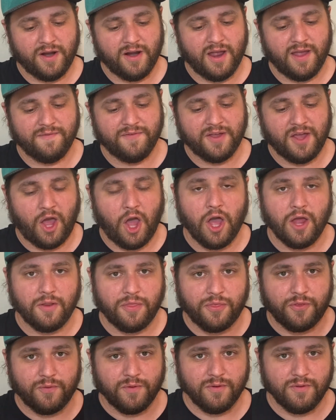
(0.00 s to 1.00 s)
I've cut
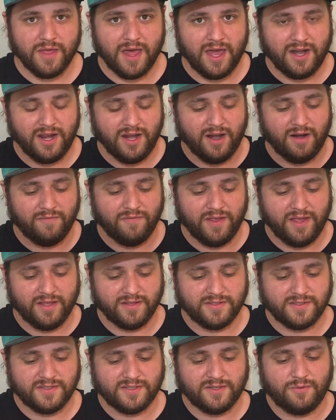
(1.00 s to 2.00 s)
through that in
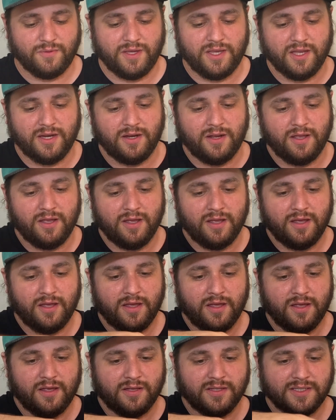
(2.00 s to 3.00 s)
advance so we can
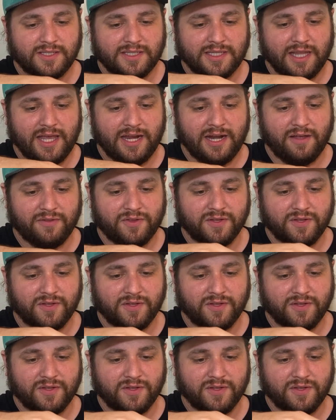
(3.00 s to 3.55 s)
slide out the